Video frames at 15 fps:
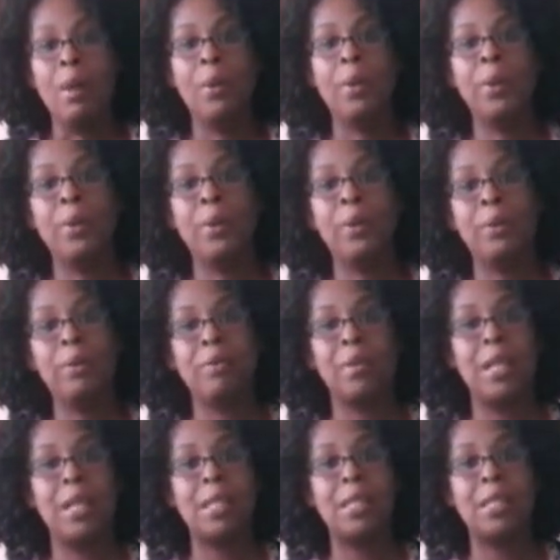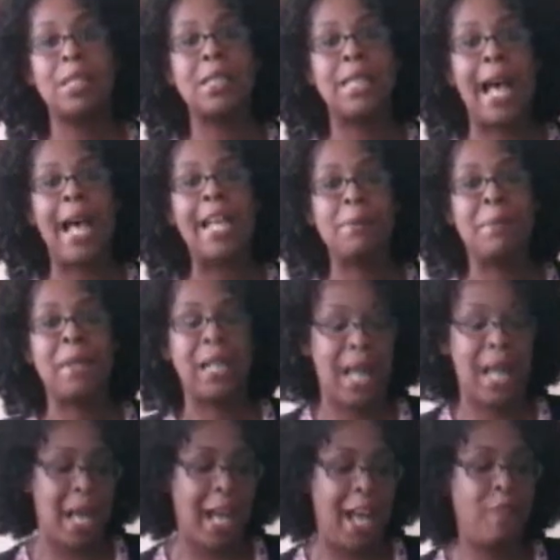whew, it's that has been a
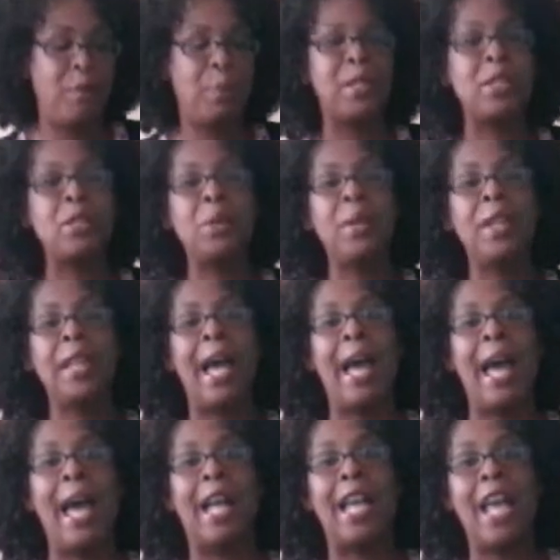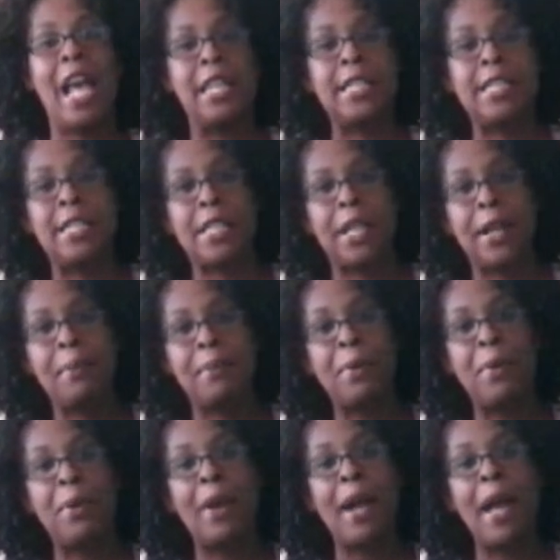lot. I've been doing that at a Head Start
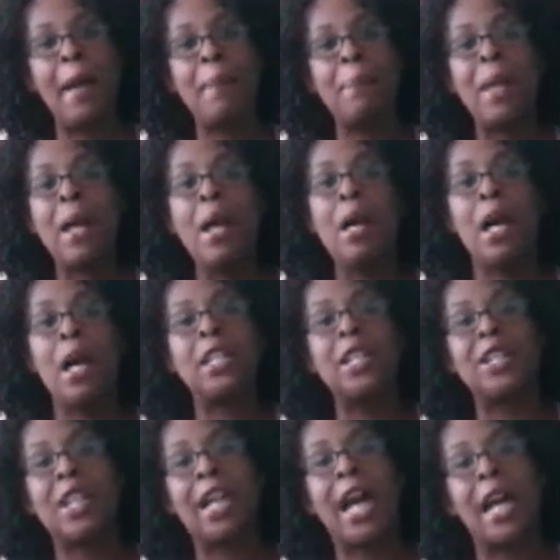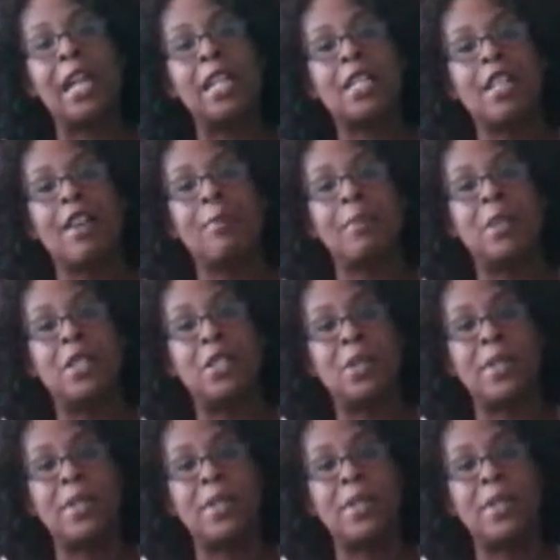program, under the guidance of Miss